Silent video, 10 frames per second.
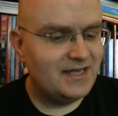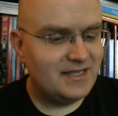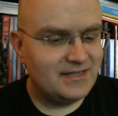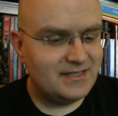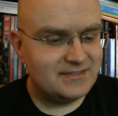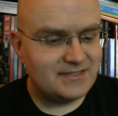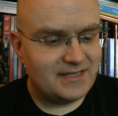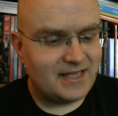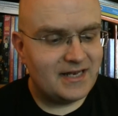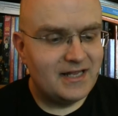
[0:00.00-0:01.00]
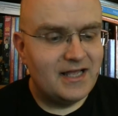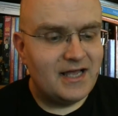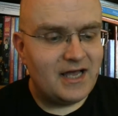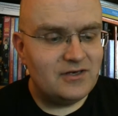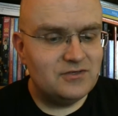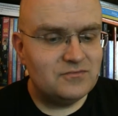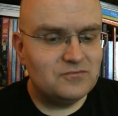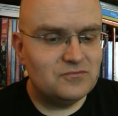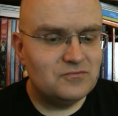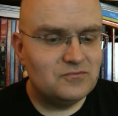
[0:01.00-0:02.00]
and things like that. And
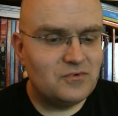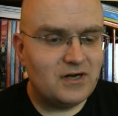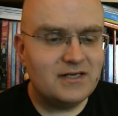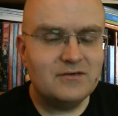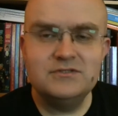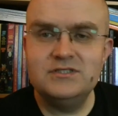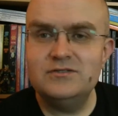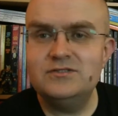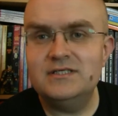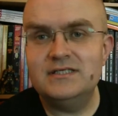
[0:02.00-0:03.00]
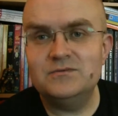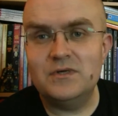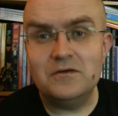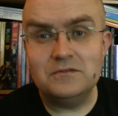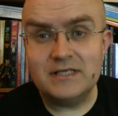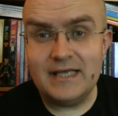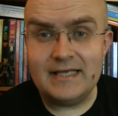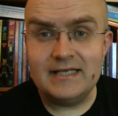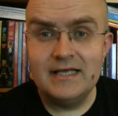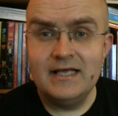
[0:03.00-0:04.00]
while I was used to this when I was a
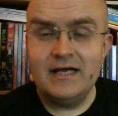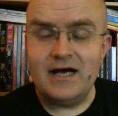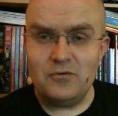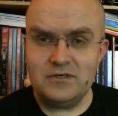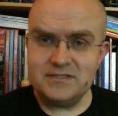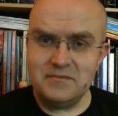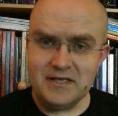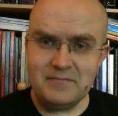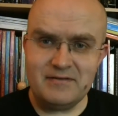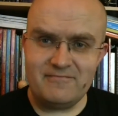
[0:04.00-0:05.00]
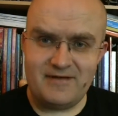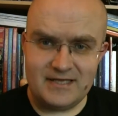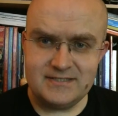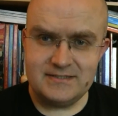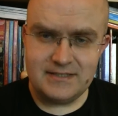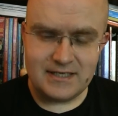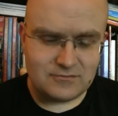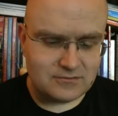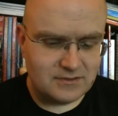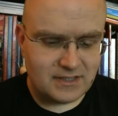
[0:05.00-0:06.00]
kid, I wanted something a bit faster
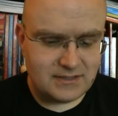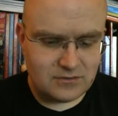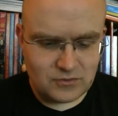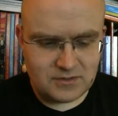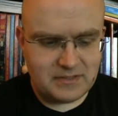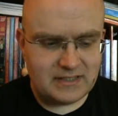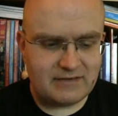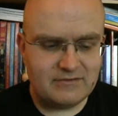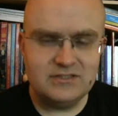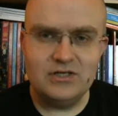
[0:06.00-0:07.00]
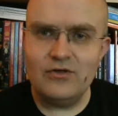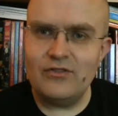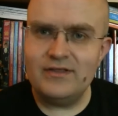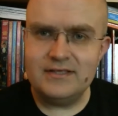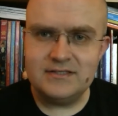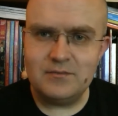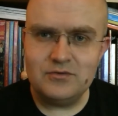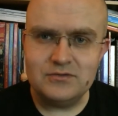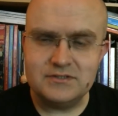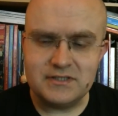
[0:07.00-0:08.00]
now. I don't want to be having to look things up
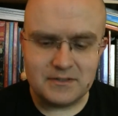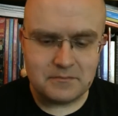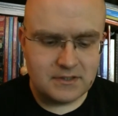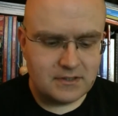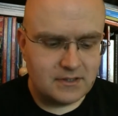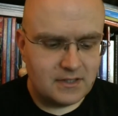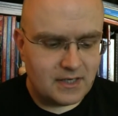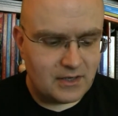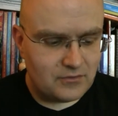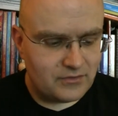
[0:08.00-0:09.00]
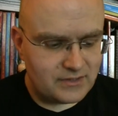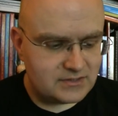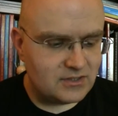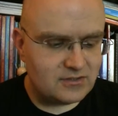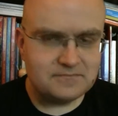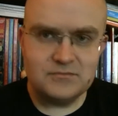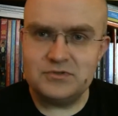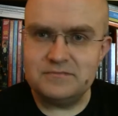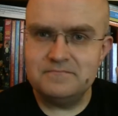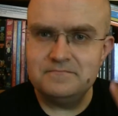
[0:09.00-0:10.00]
all the time. I want things a lot
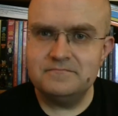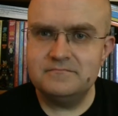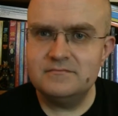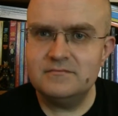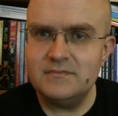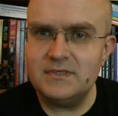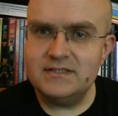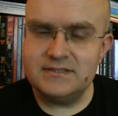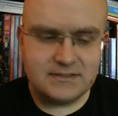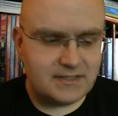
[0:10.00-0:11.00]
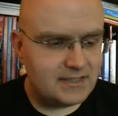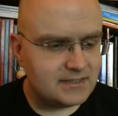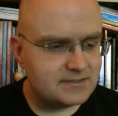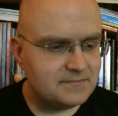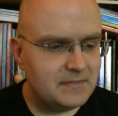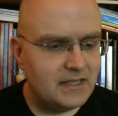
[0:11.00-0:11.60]
more instantaneous.